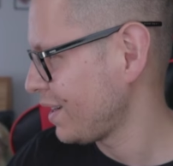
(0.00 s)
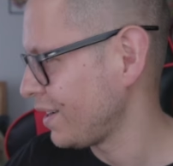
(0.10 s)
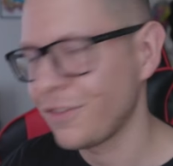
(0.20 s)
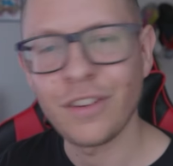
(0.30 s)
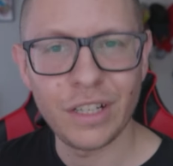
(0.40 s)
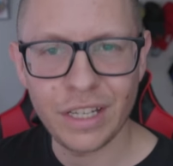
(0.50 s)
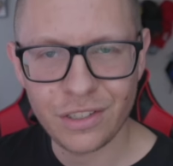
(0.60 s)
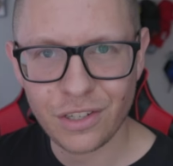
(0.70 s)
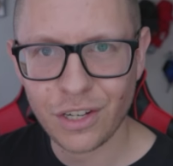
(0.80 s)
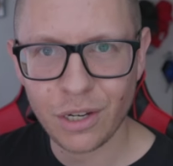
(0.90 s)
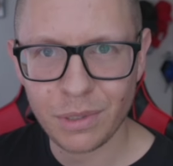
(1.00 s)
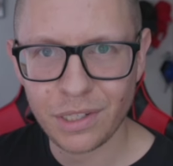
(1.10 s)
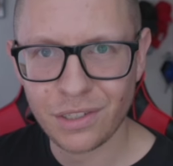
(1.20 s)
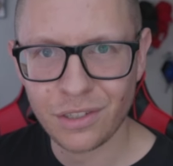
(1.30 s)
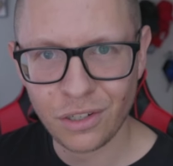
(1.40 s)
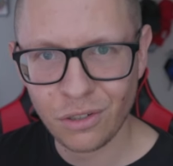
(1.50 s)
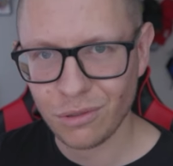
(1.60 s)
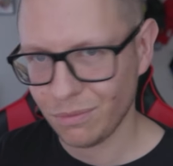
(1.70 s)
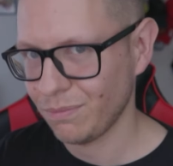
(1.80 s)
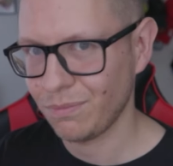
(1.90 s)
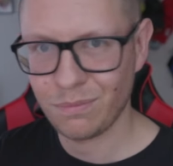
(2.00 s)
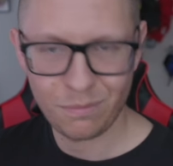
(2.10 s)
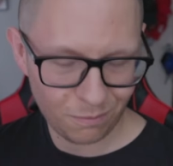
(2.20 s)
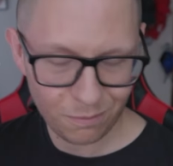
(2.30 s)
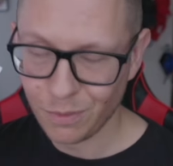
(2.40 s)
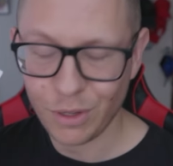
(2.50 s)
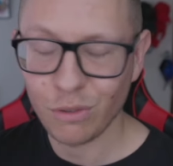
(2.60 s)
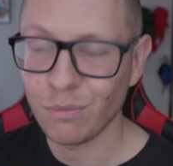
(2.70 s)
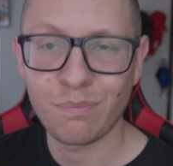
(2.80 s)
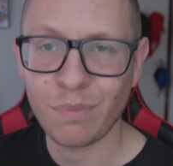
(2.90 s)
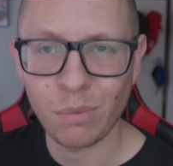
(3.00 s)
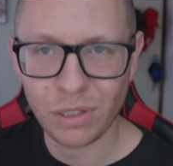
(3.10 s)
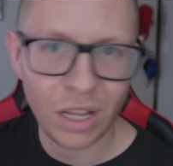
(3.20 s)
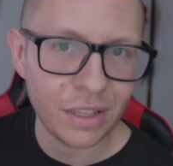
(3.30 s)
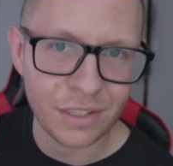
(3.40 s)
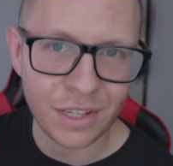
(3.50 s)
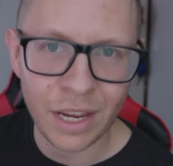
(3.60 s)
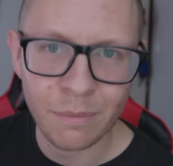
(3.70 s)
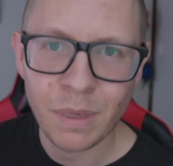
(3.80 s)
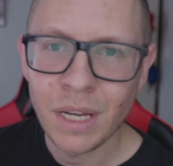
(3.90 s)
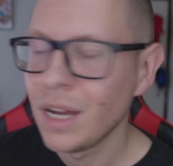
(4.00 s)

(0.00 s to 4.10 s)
If you're into Kirby as an adult, you'll probably like this game.